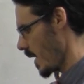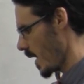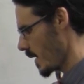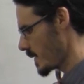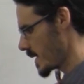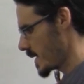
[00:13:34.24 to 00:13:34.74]

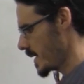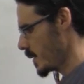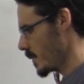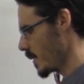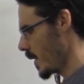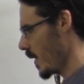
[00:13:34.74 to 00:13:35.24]
I've
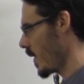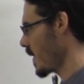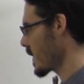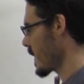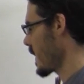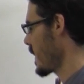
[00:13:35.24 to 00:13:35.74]
still
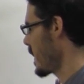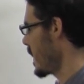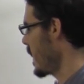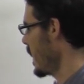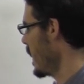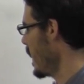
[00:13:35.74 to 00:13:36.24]
got
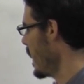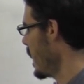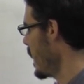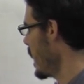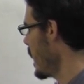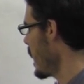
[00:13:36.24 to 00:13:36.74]

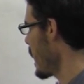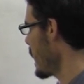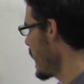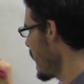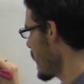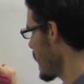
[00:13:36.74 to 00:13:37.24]

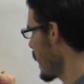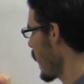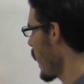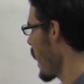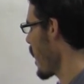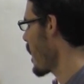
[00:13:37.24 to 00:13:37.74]
a
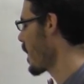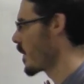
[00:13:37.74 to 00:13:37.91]
decimal